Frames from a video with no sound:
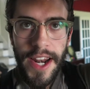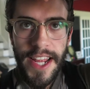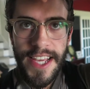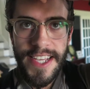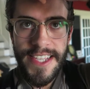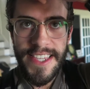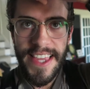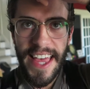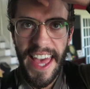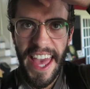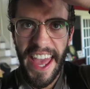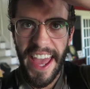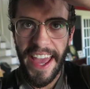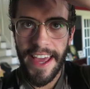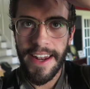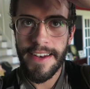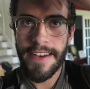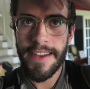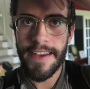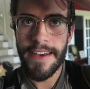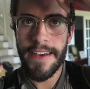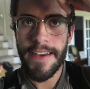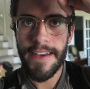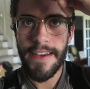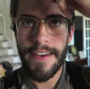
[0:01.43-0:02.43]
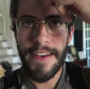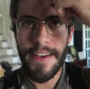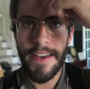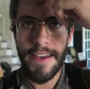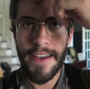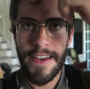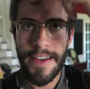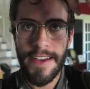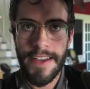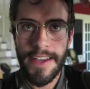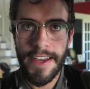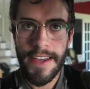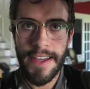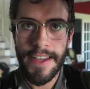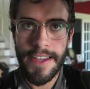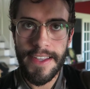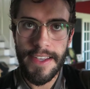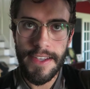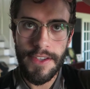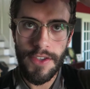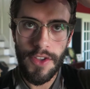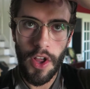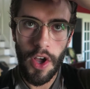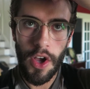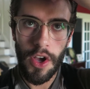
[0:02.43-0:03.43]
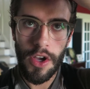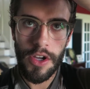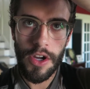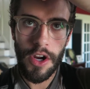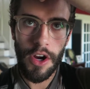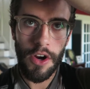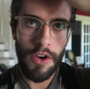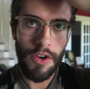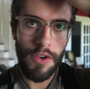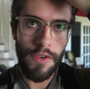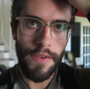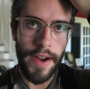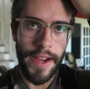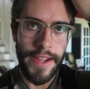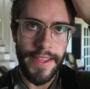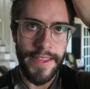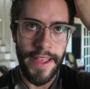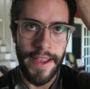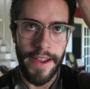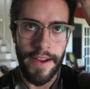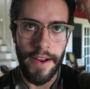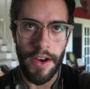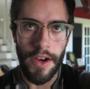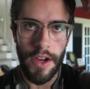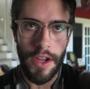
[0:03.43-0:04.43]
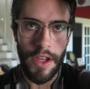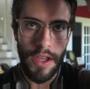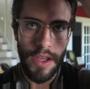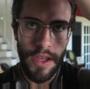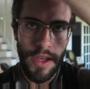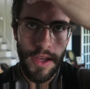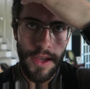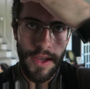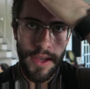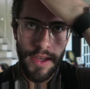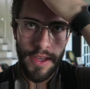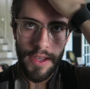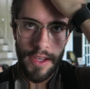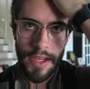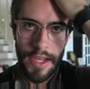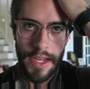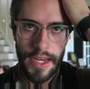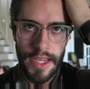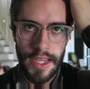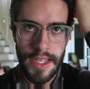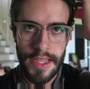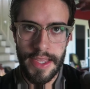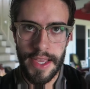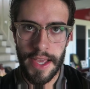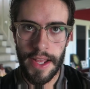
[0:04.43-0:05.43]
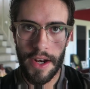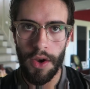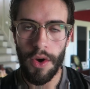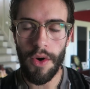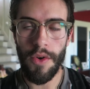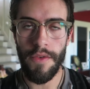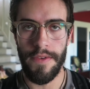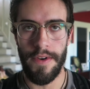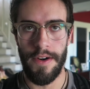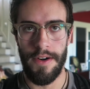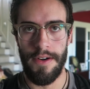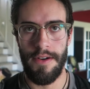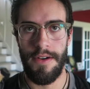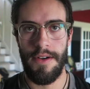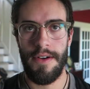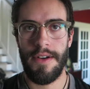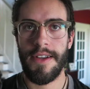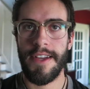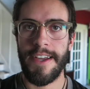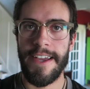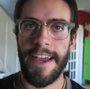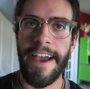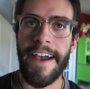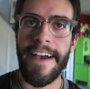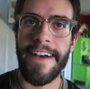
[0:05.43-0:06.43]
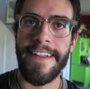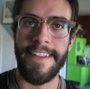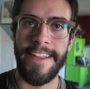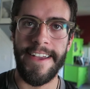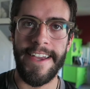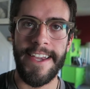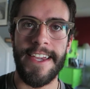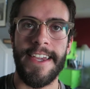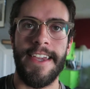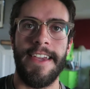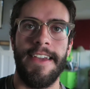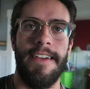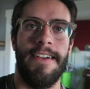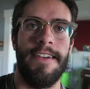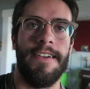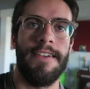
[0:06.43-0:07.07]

What is that? Like this long curl right there. Let me get that over. Golly.